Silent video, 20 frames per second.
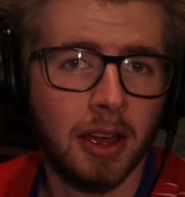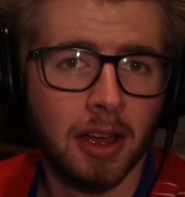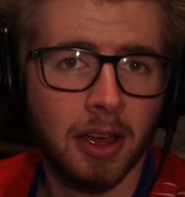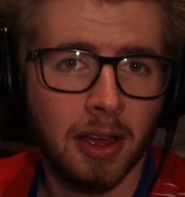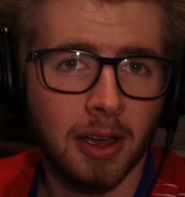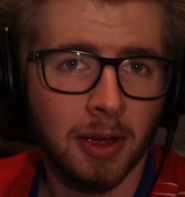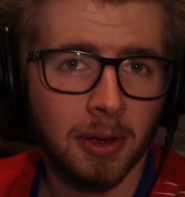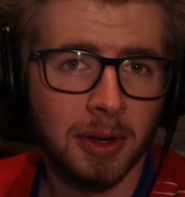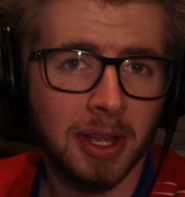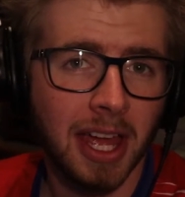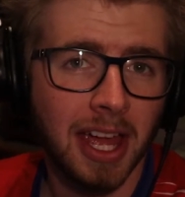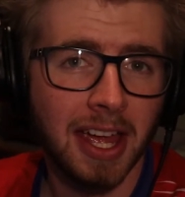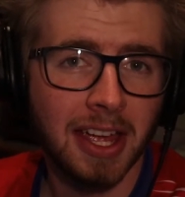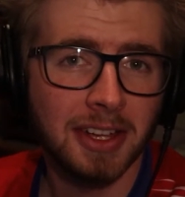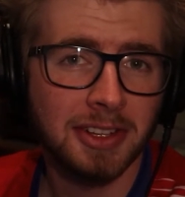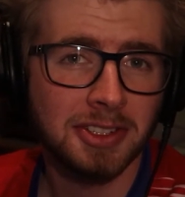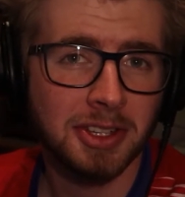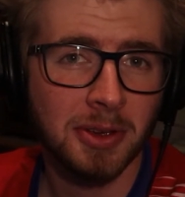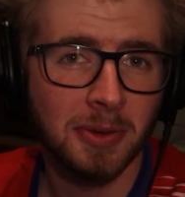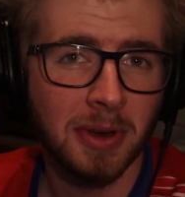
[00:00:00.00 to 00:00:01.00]

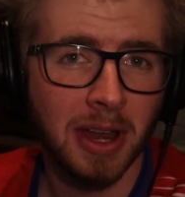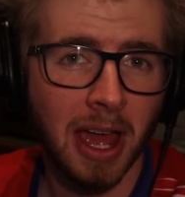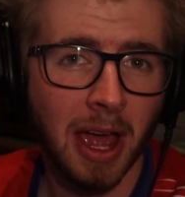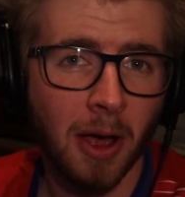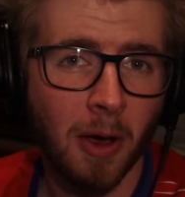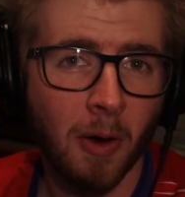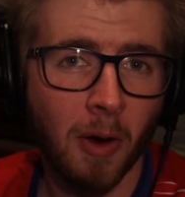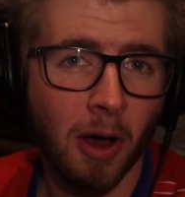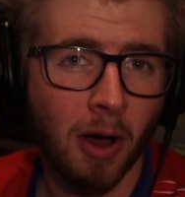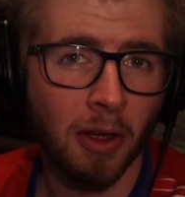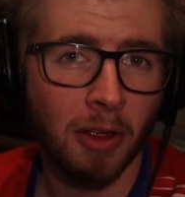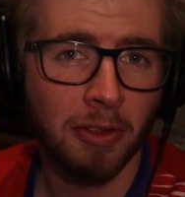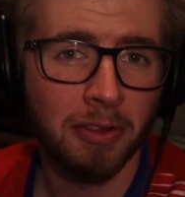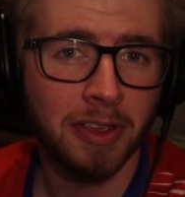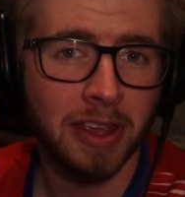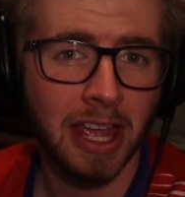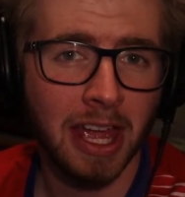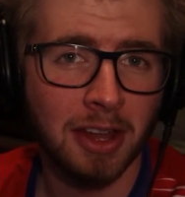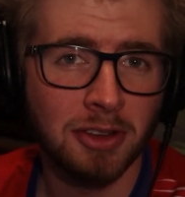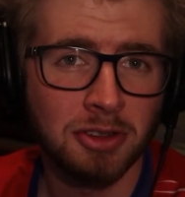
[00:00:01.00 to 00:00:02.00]
Okay, so now all of
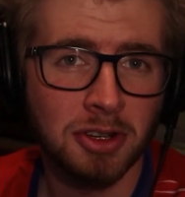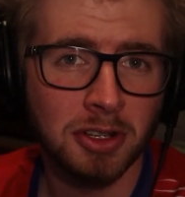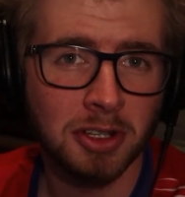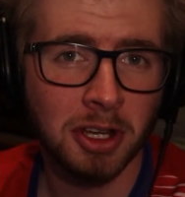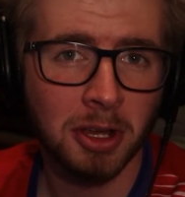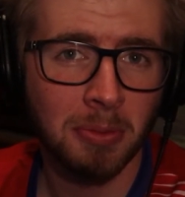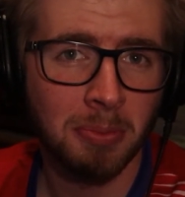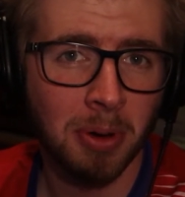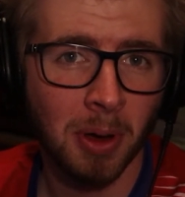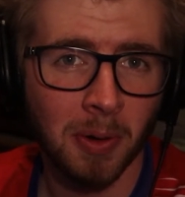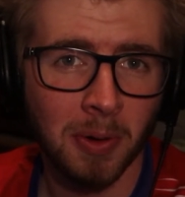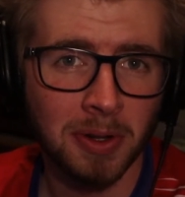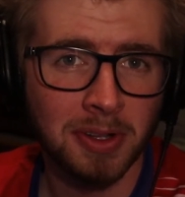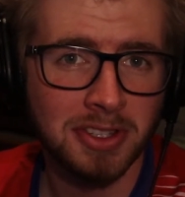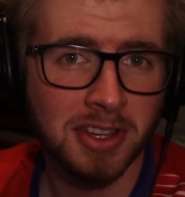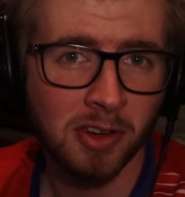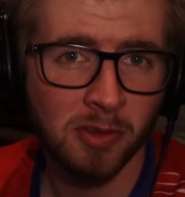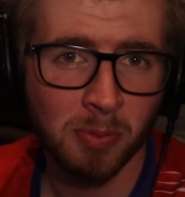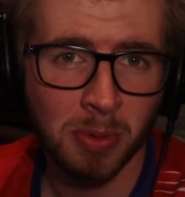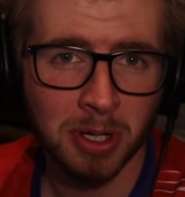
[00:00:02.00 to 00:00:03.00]
the engine
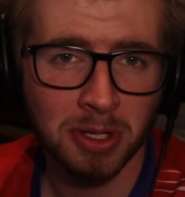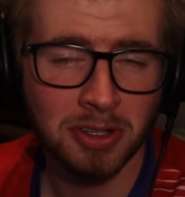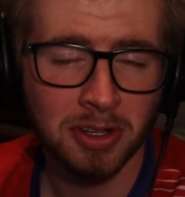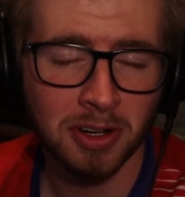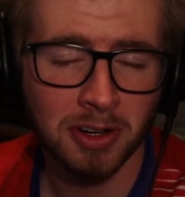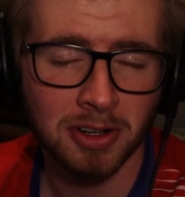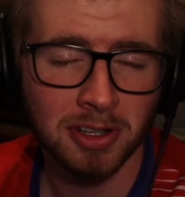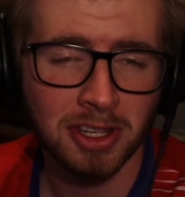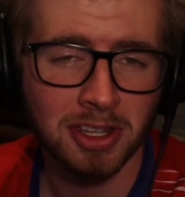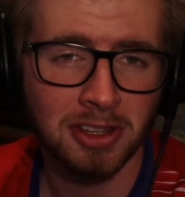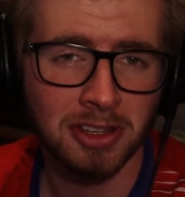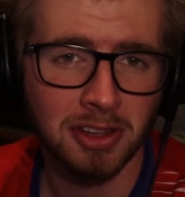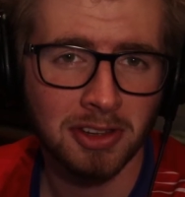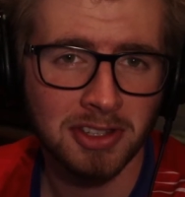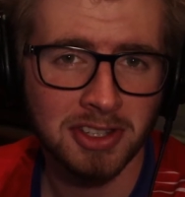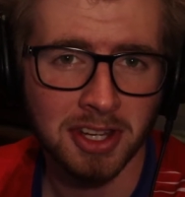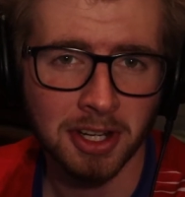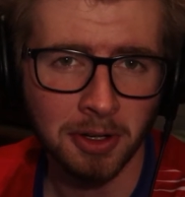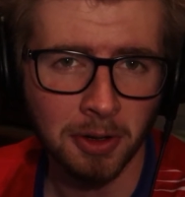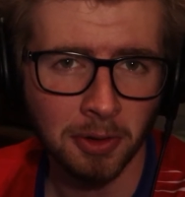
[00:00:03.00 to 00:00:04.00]
components have been turned into
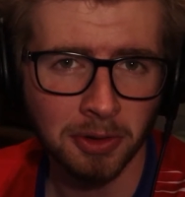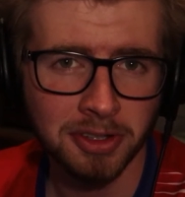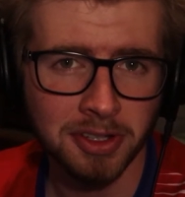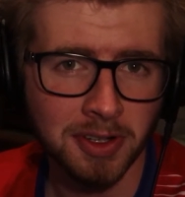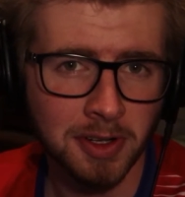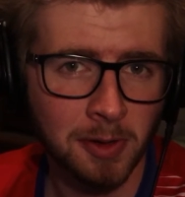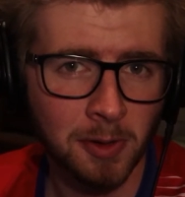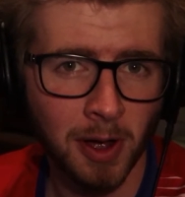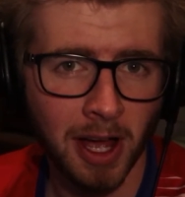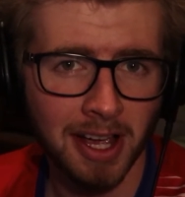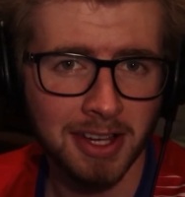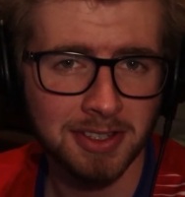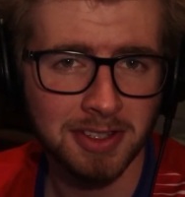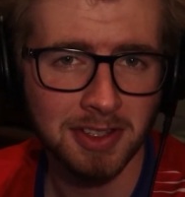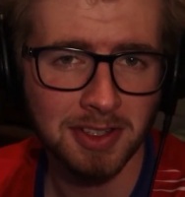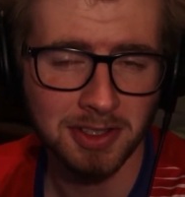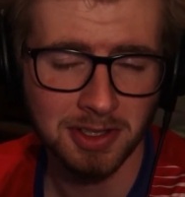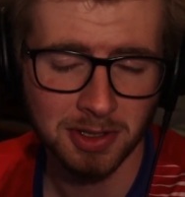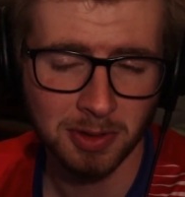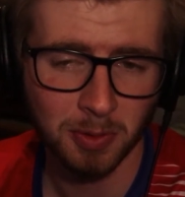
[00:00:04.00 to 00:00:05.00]
singleton
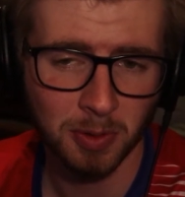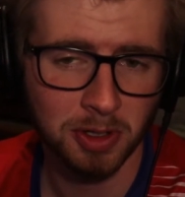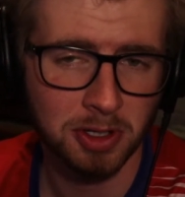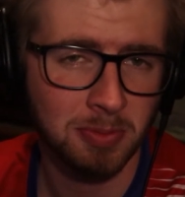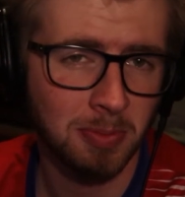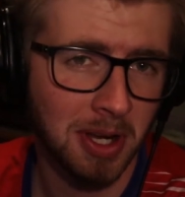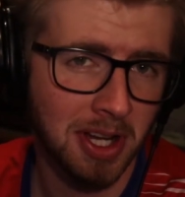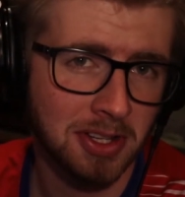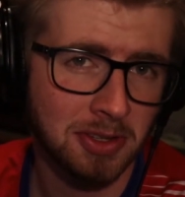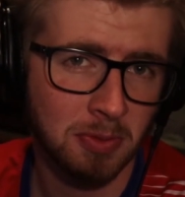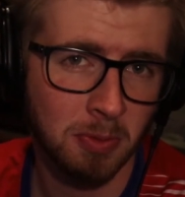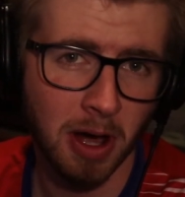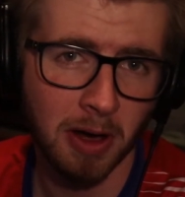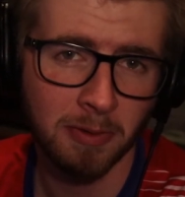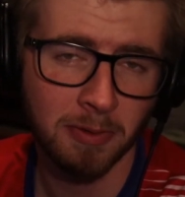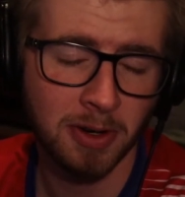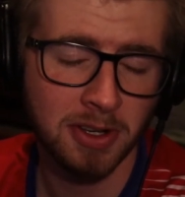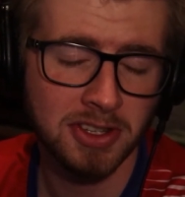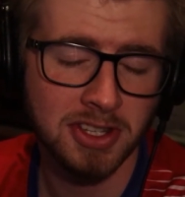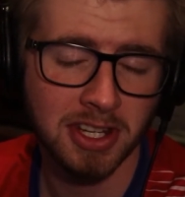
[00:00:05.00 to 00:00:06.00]
classes, which makes
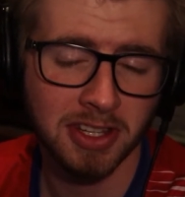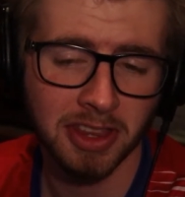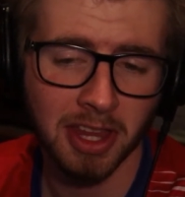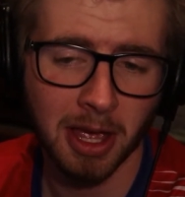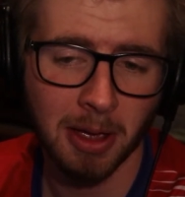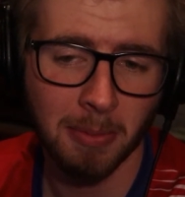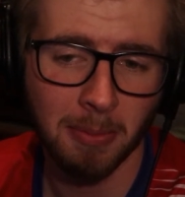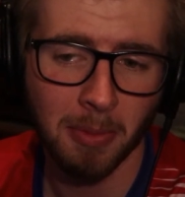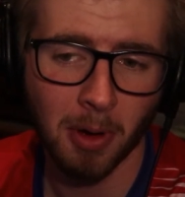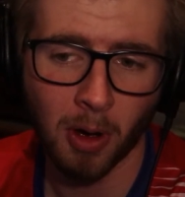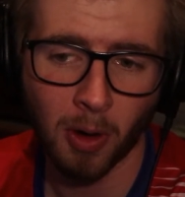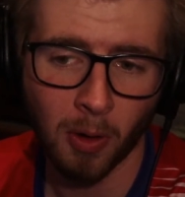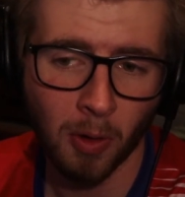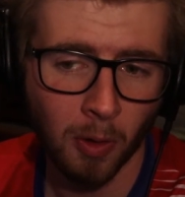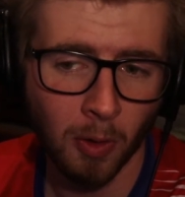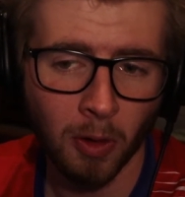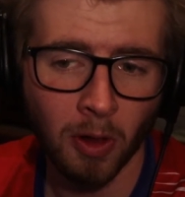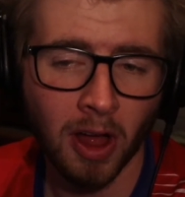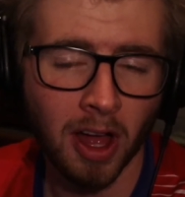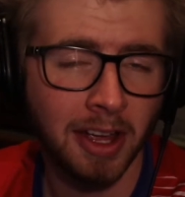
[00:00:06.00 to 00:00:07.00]
referencing them a
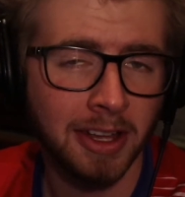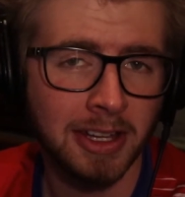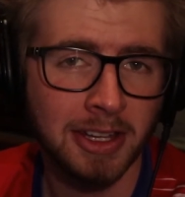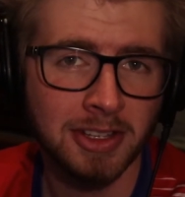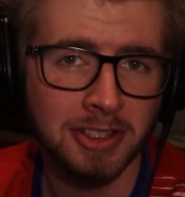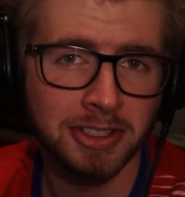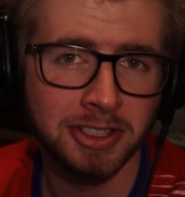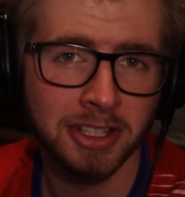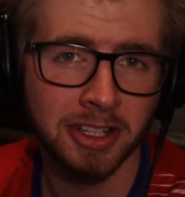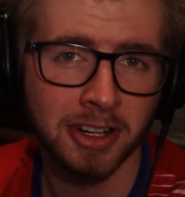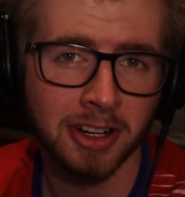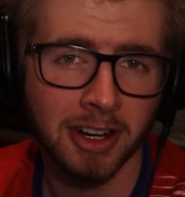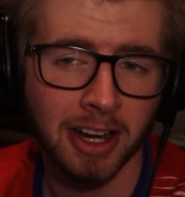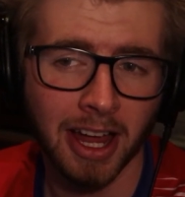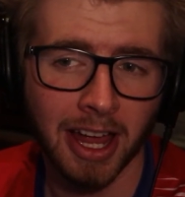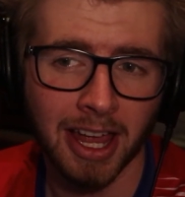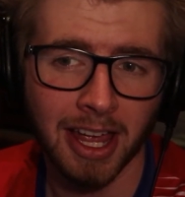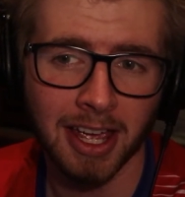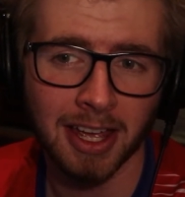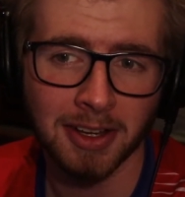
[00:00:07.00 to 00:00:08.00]
whole lot easier
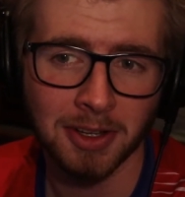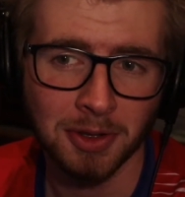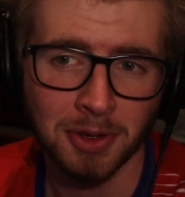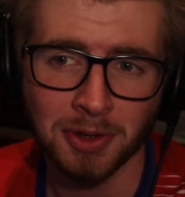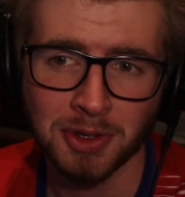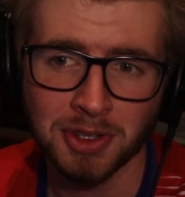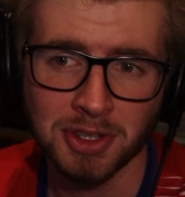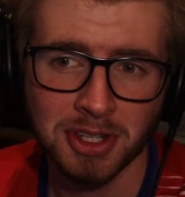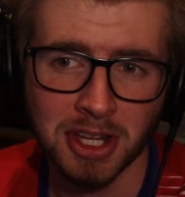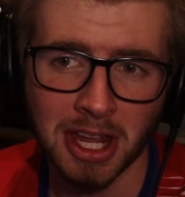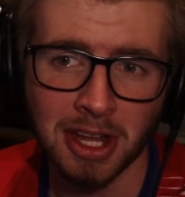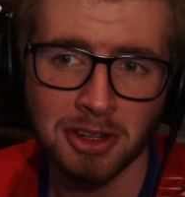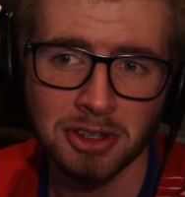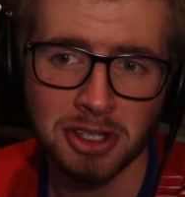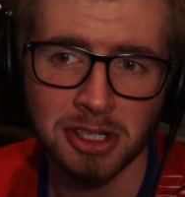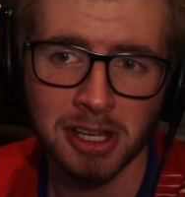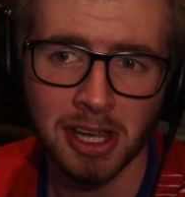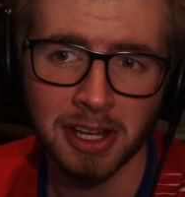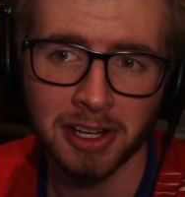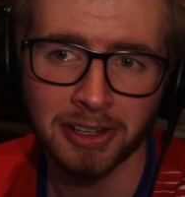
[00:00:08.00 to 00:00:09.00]
and
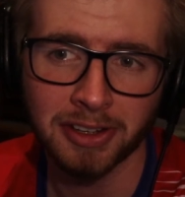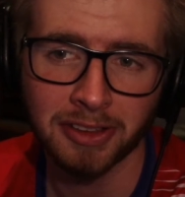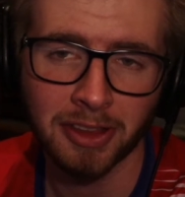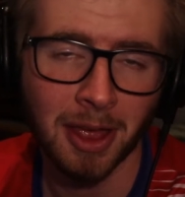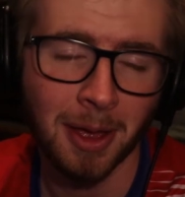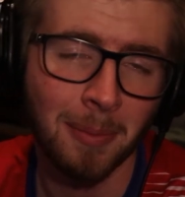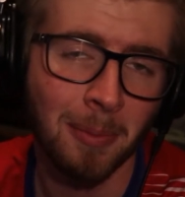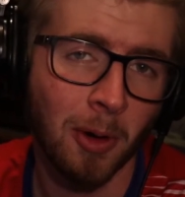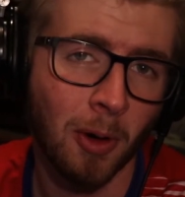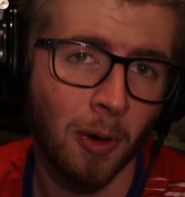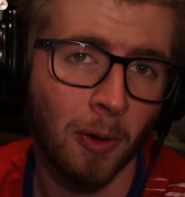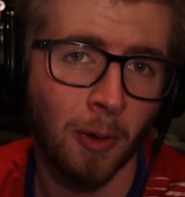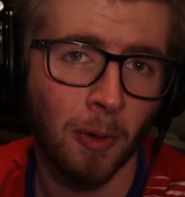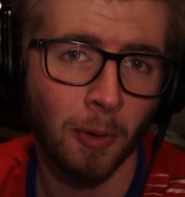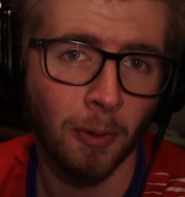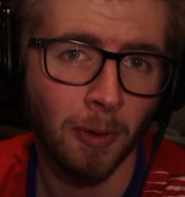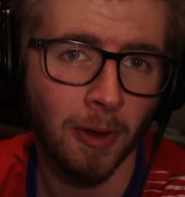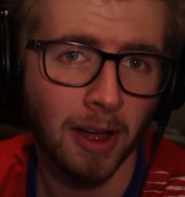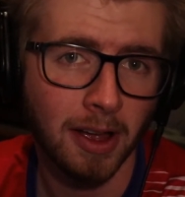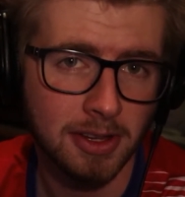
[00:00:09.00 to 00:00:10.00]
instantiating them a
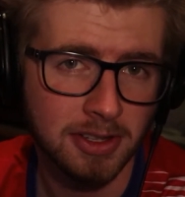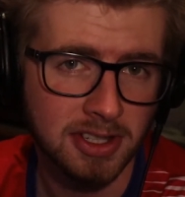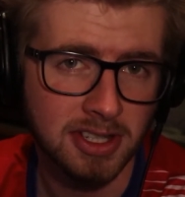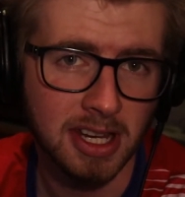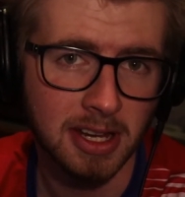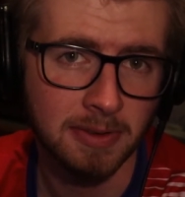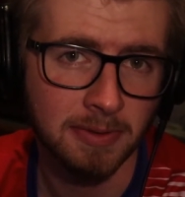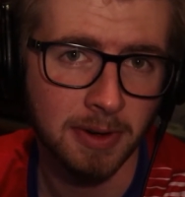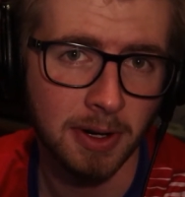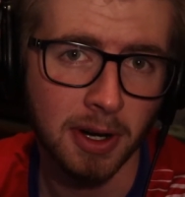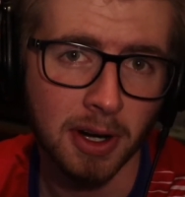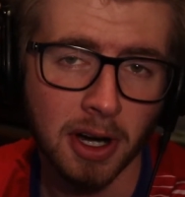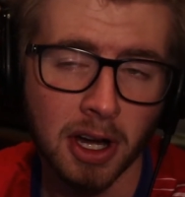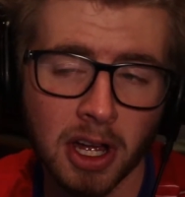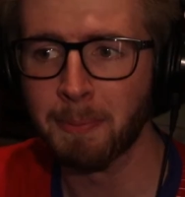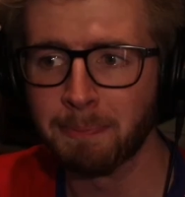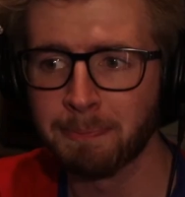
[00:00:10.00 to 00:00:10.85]
whole lot safer.